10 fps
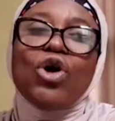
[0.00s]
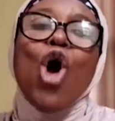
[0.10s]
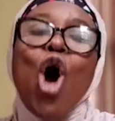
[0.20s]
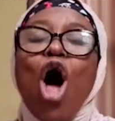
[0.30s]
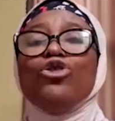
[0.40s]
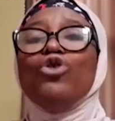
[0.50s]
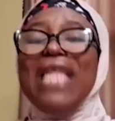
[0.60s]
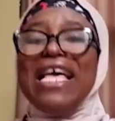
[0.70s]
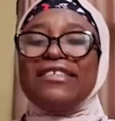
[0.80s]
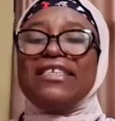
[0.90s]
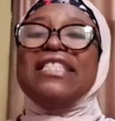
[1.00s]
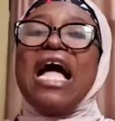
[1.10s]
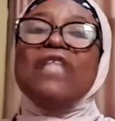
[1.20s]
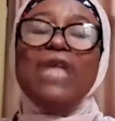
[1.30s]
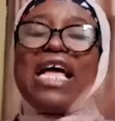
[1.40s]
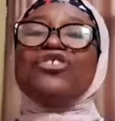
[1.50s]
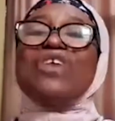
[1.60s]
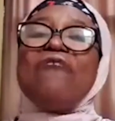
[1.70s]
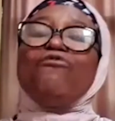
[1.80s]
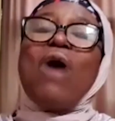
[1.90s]
Or do they sit down? Do they
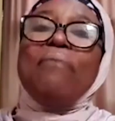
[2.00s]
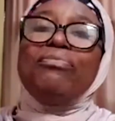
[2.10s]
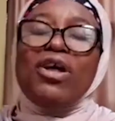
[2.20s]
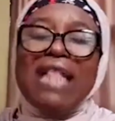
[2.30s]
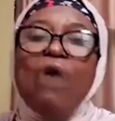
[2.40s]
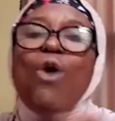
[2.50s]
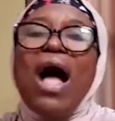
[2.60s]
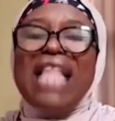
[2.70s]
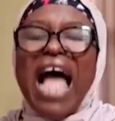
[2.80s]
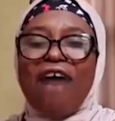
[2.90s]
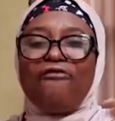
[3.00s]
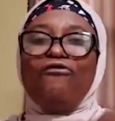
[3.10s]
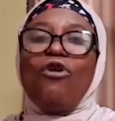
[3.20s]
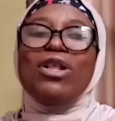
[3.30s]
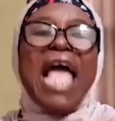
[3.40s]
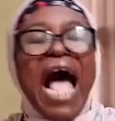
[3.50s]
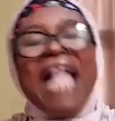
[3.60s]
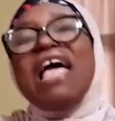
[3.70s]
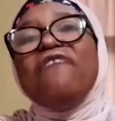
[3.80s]
travel abroad and go and have fun? And